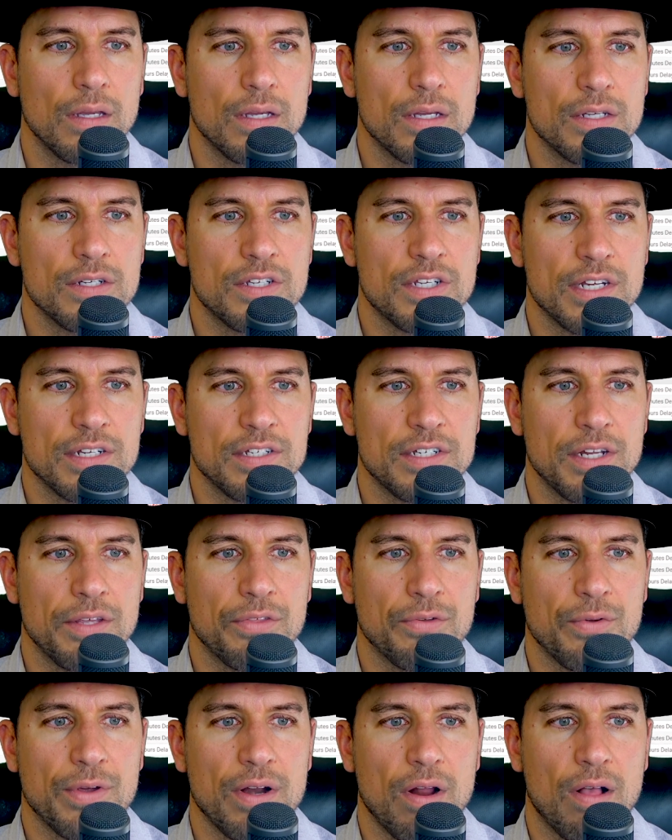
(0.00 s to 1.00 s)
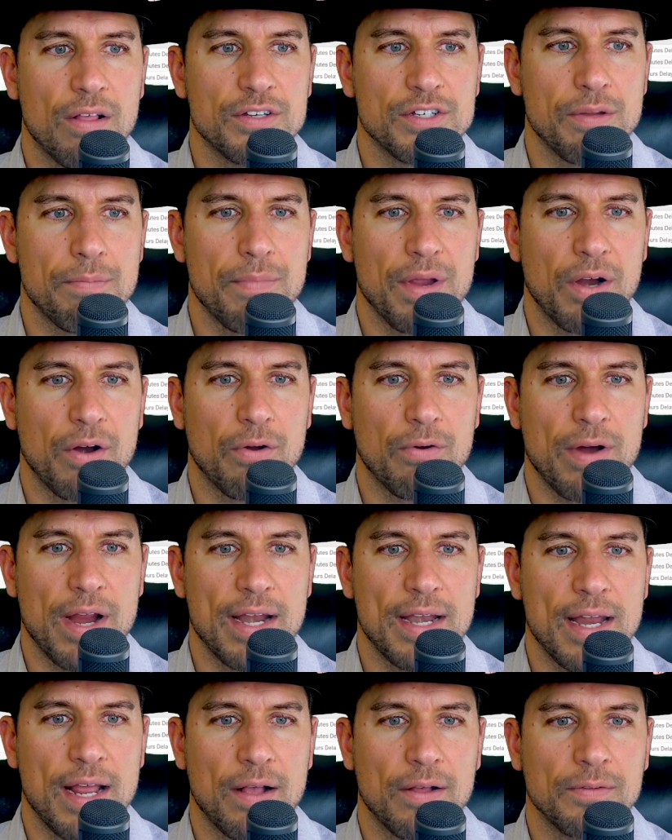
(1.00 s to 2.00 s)
$63 a barrel
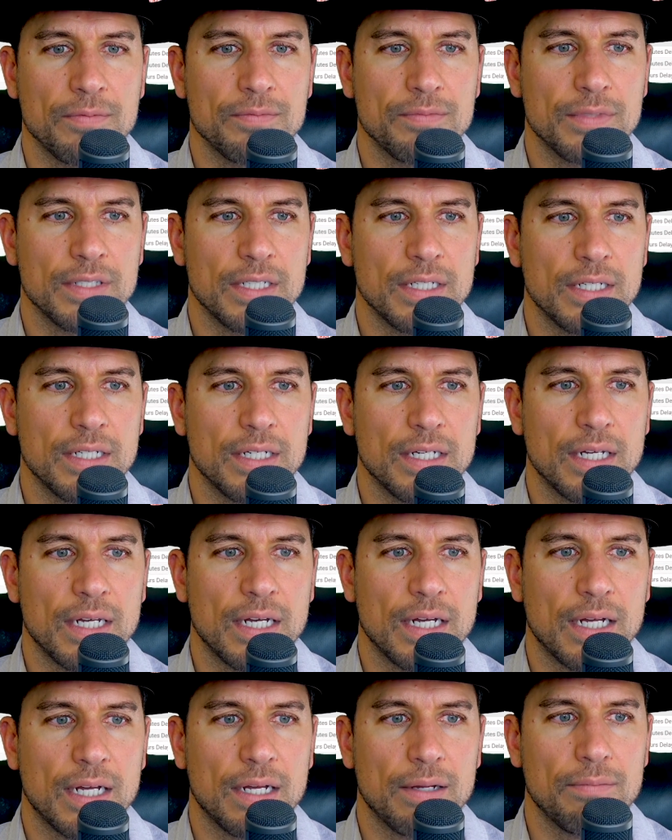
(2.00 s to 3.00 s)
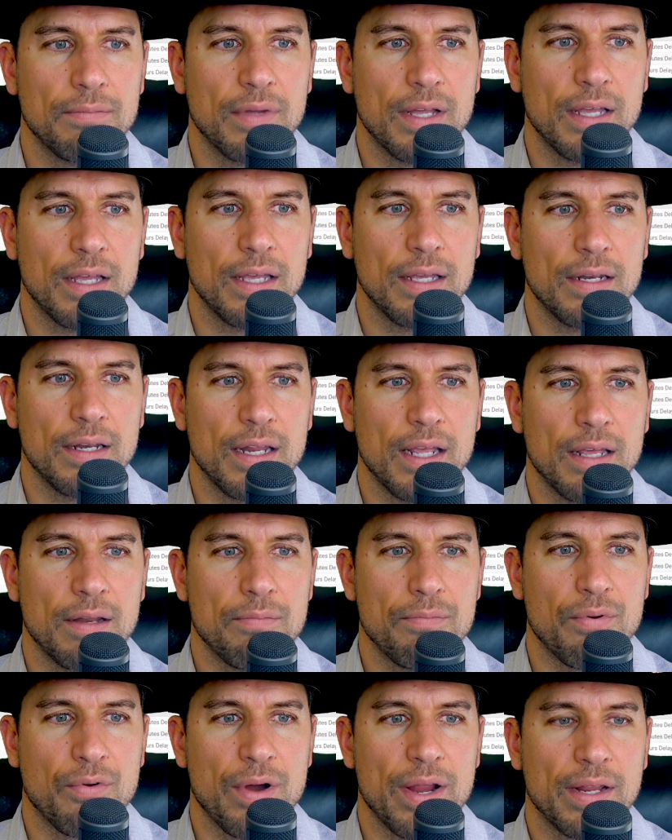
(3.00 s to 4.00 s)
right now.
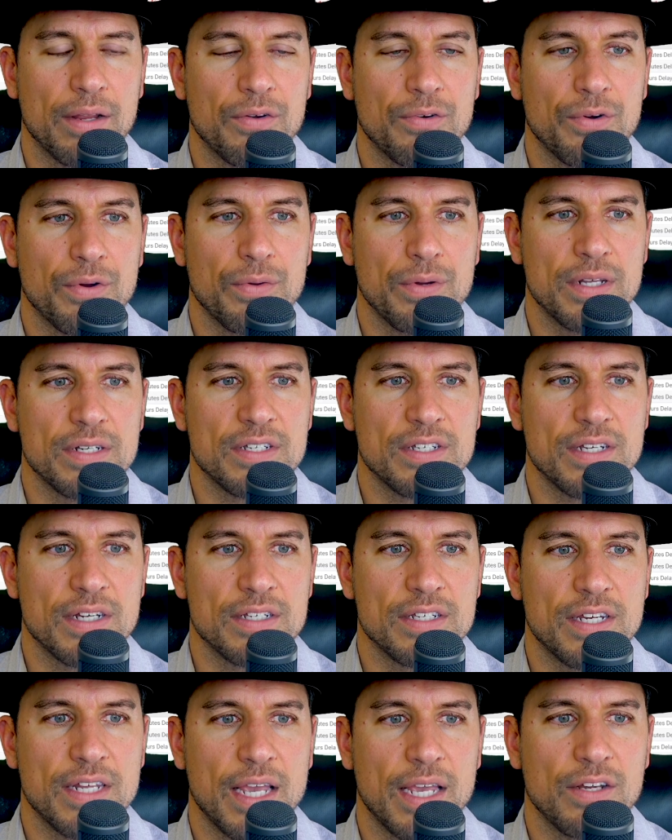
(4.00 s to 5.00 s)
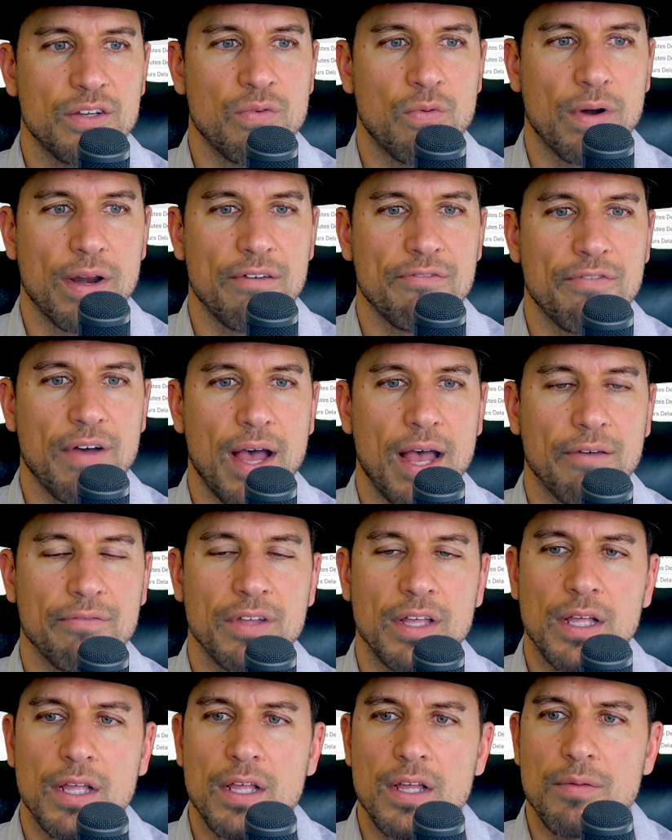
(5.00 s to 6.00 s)
And Brent crude is $68.25.
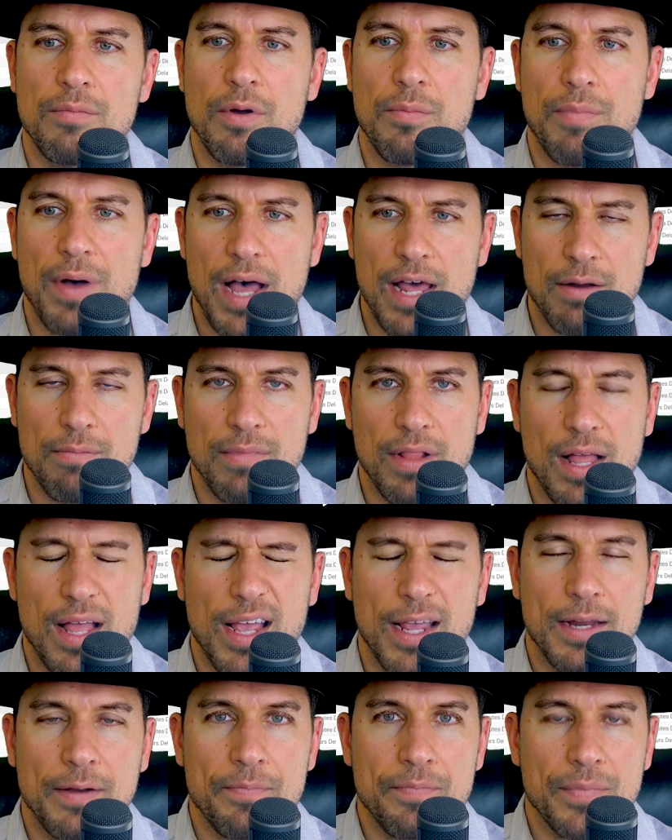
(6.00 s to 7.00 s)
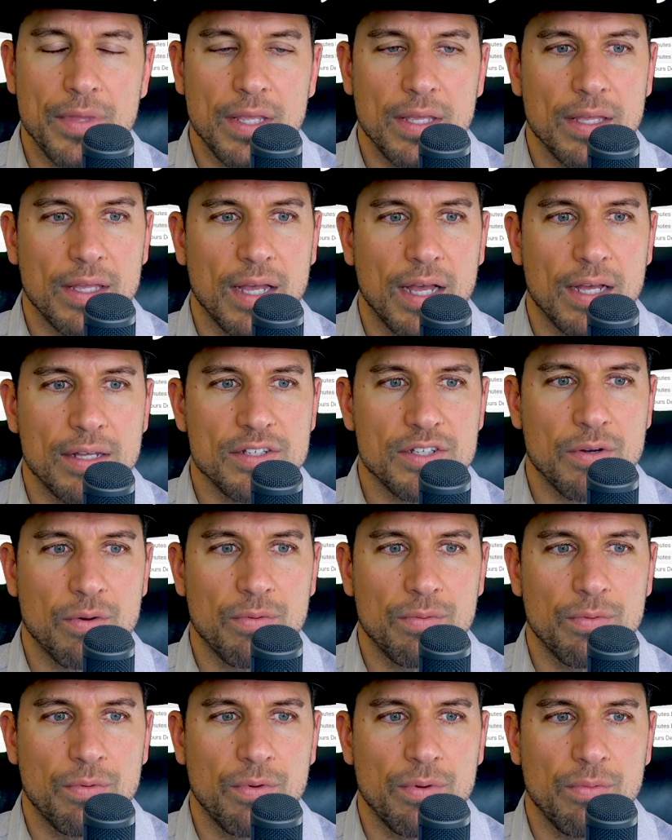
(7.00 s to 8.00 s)
But bottom line, so
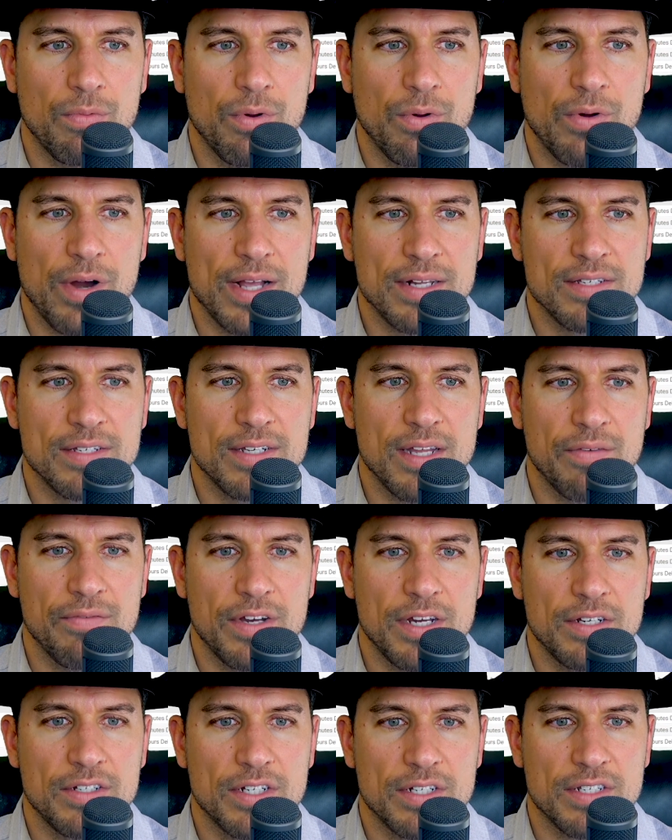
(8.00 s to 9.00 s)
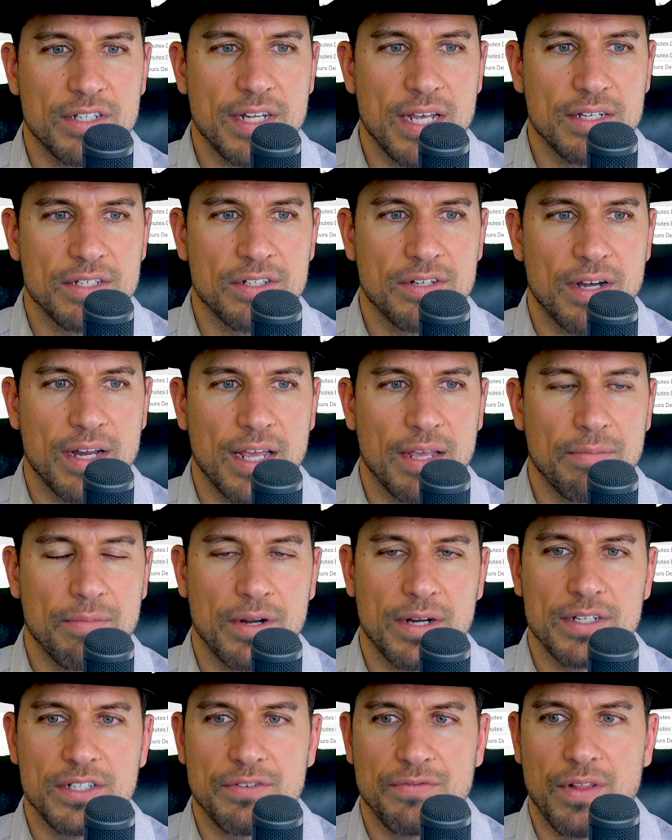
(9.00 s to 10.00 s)
we were at 70 just yesterday,
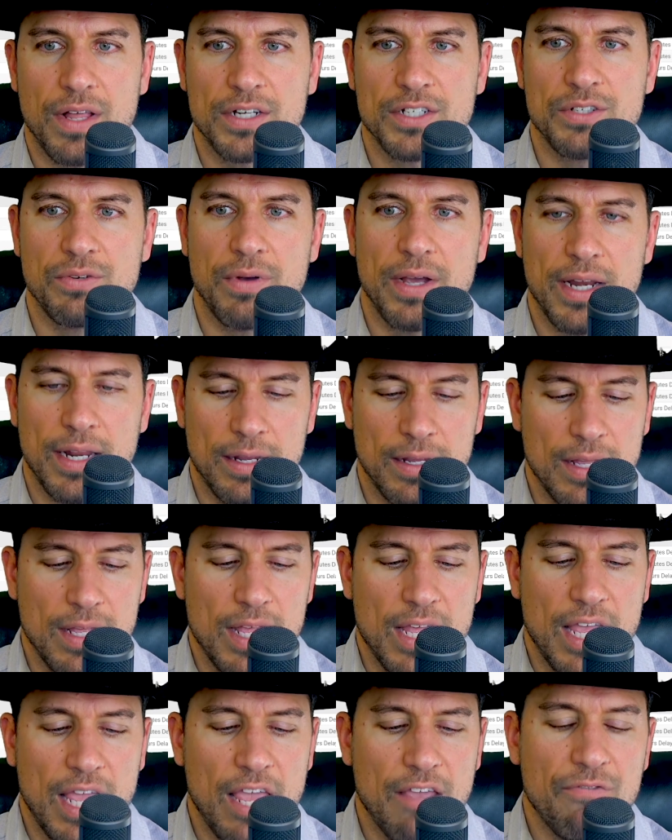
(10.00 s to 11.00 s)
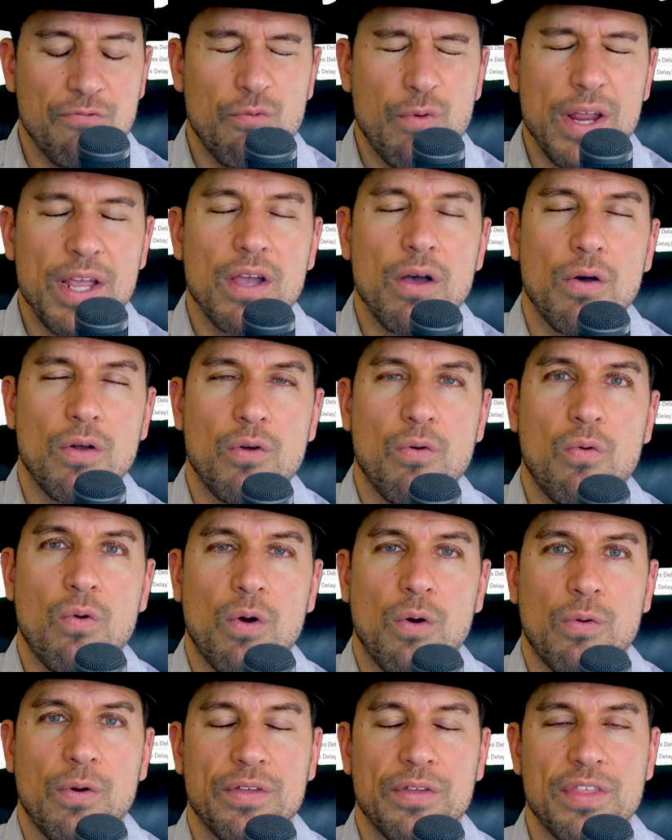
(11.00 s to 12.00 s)
but it's fluctuating. If we go to
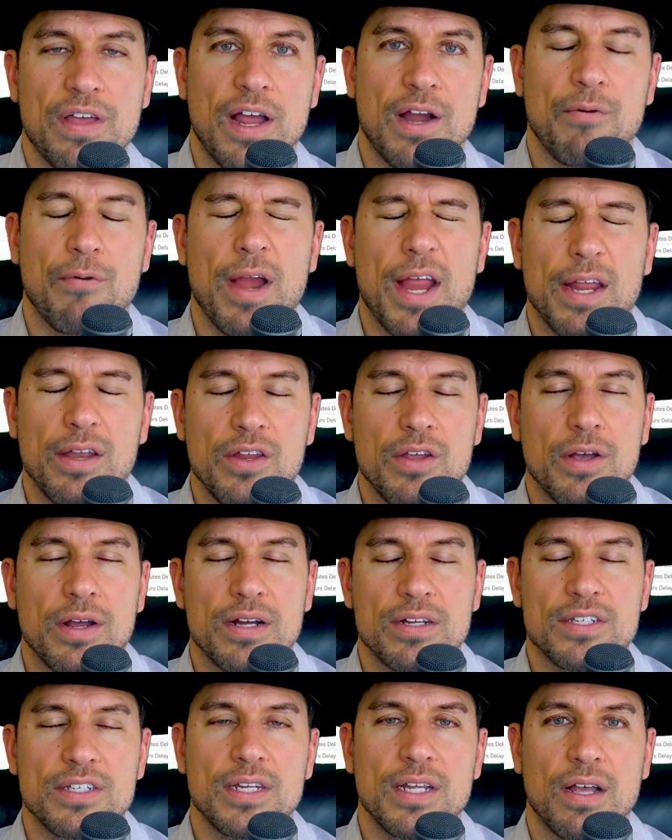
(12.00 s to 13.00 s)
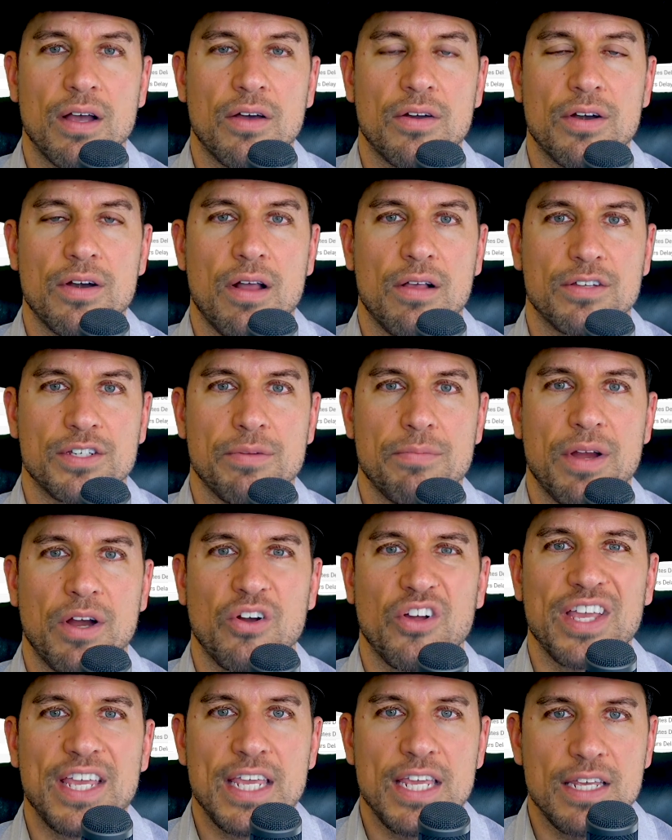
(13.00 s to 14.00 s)
war with Iran, you're going to see $100 a
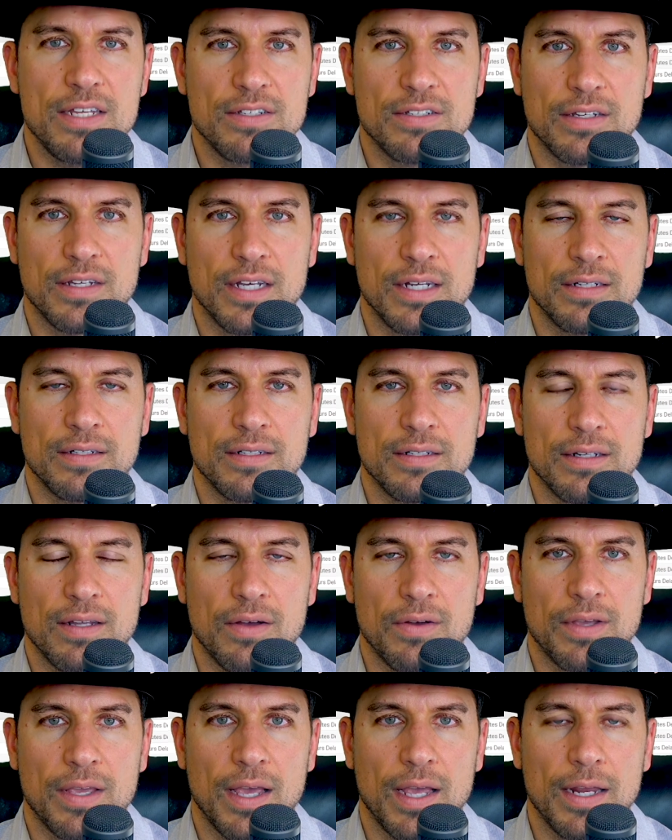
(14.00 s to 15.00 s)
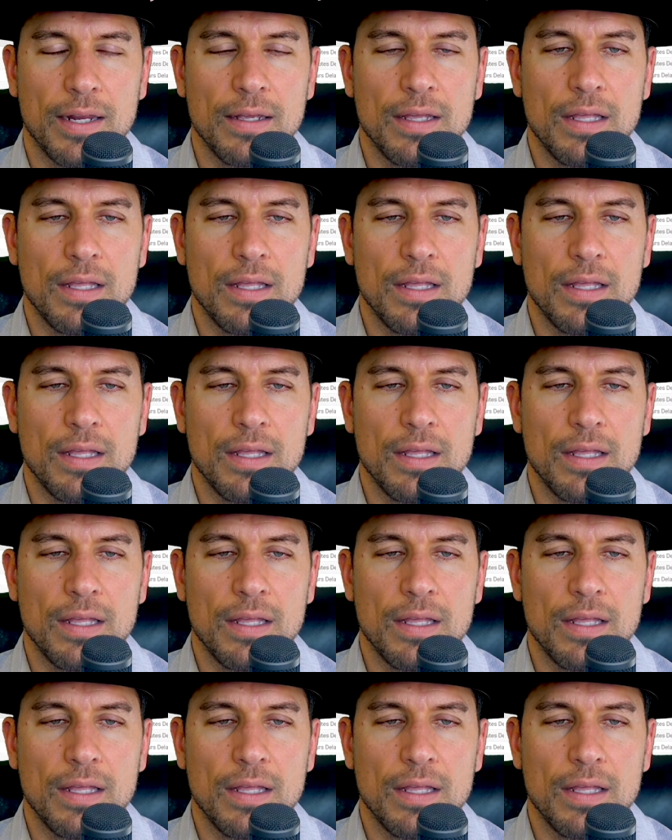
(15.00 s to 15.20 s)
barrel easily. Okay.